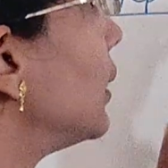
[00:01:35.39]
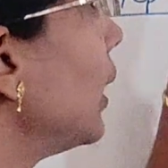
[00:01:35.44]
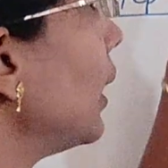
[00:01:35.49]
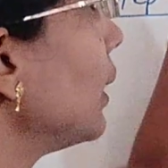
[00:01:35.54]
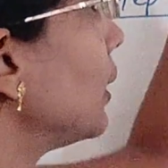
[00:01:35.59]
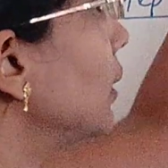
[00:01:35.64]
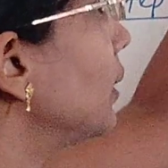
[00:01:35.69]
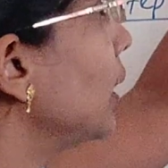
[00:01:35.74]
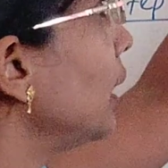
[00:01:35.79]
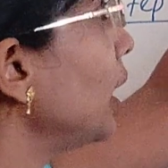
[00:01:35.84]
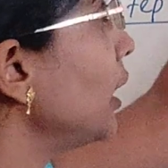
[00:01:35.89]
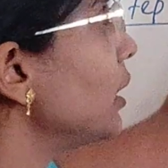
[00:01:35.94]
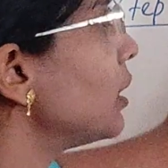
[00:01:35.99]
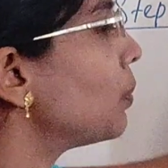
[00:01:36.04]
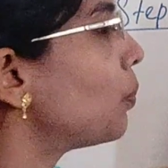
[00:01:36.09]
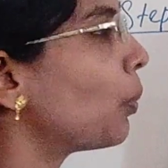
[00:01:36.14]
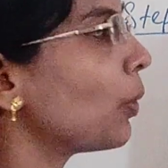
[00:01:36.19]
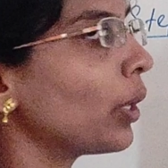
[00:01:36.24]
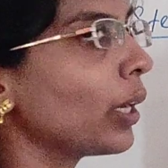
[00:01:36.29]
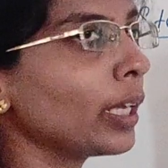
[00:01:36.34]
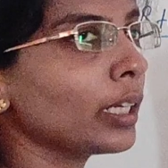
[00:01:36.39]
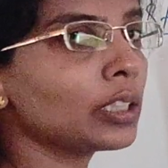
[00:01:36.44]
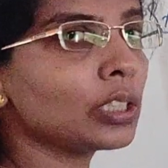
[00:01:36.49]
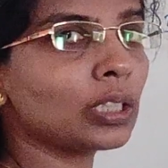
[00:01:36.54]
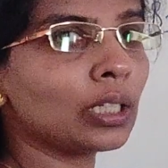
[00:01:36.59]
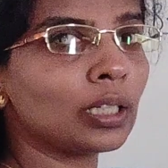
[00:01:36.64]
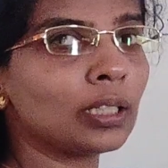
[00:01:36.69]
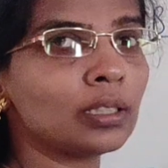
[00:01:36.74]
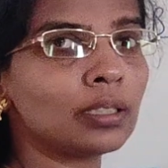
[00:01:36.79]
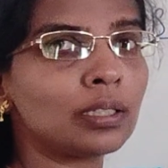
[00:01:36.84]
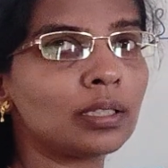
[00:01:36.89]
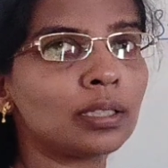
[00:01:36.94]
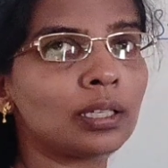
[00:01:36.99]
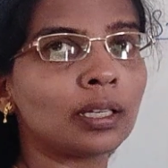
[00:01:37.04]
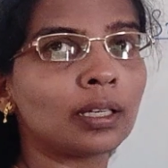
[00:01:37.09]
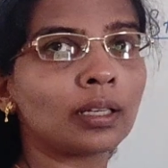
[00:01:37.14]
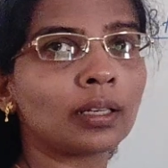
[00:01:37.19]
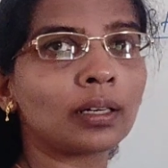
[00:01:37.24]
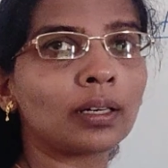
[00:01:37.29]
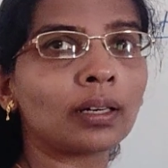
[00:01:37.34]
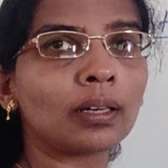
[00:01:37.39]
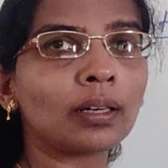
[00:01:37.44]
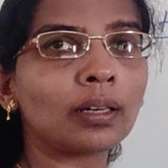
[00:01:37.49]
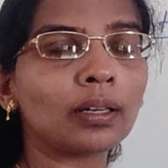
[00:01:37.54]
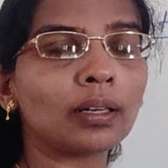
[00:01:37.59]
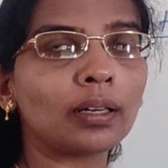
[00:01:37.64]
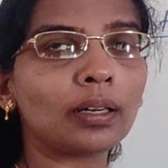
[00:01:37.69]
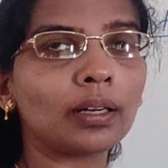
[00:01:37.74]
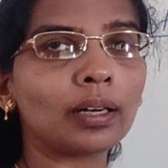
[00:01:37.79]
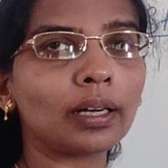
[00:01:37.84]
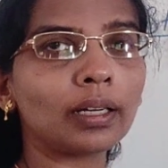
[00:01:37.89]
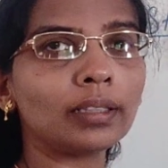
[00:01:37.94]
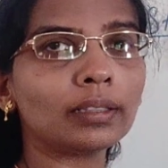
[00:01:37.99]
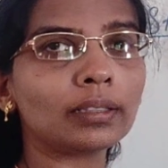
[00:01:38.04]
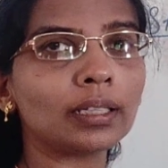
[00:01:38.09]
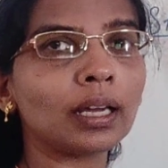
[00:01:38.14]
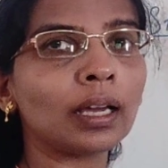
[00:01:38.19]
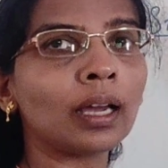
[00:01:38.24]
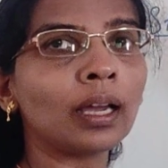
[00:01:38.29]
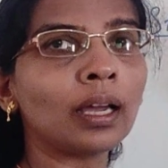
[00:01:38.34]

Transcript: take these productions, right,